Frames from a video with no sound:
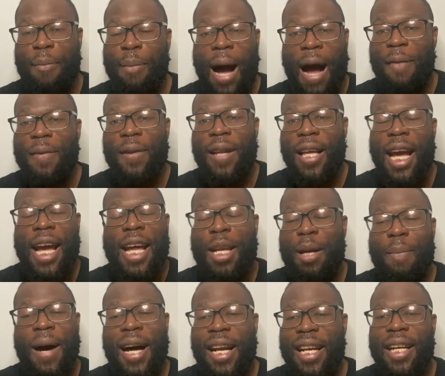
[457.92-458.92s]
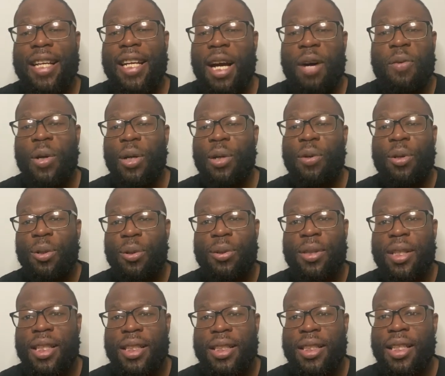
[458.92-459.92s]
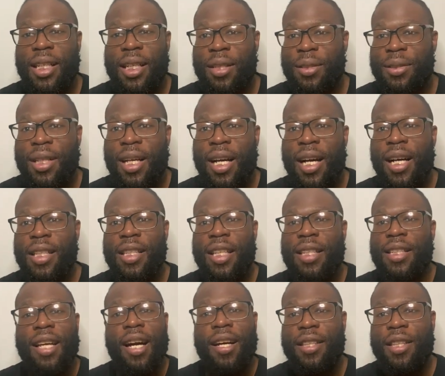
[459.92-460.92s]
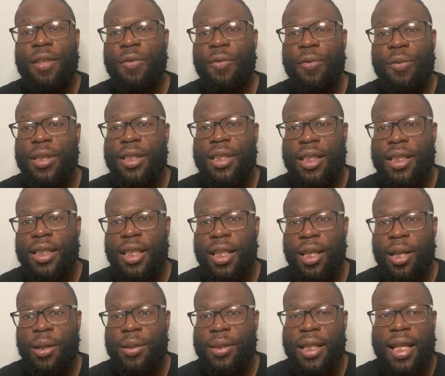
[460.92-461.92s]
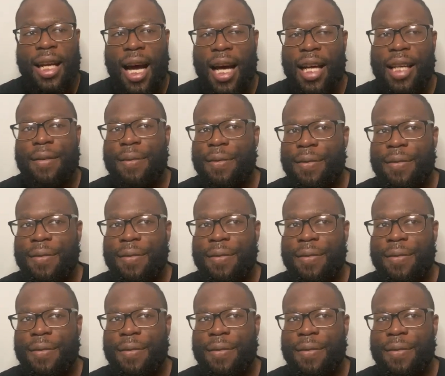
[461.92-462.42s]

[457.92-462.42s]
I feel like anybody, again, with critical thinking skills, deductive reasoning skills can kind of,